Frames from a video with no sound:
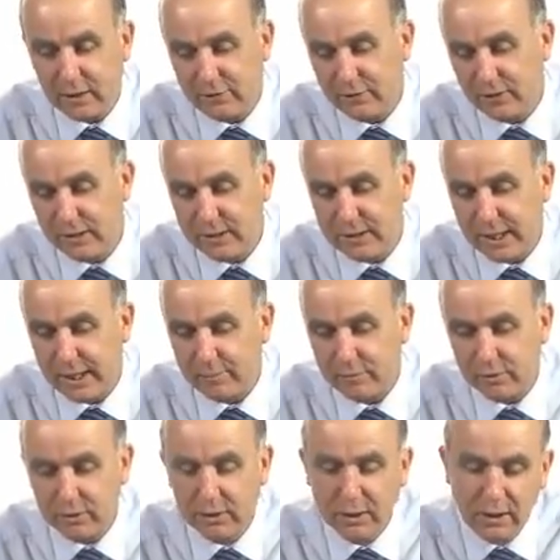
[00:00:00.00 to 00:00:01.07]
So, for
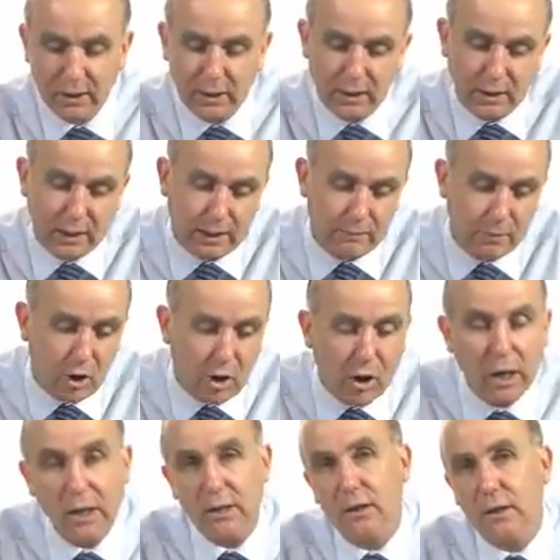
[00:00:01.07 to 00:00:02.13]
example,
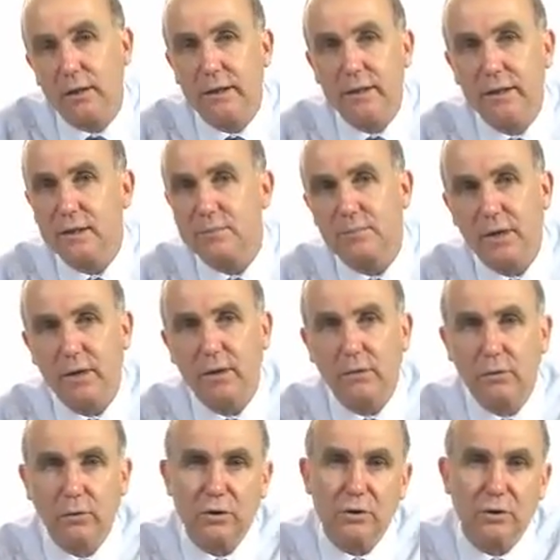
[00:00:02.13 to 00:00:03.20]
Ireland in this
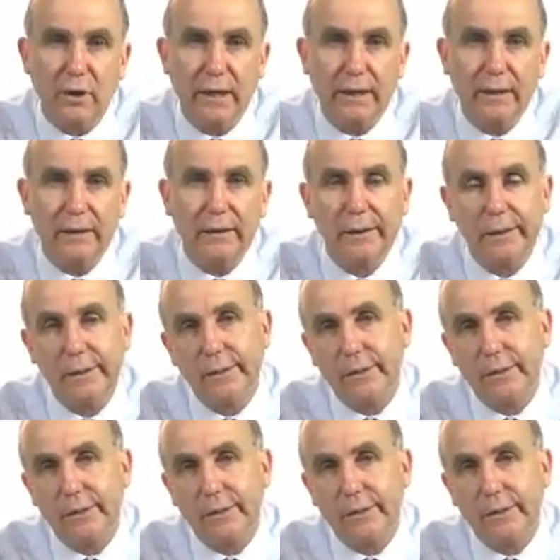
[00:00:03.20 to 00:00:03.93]
period looks like it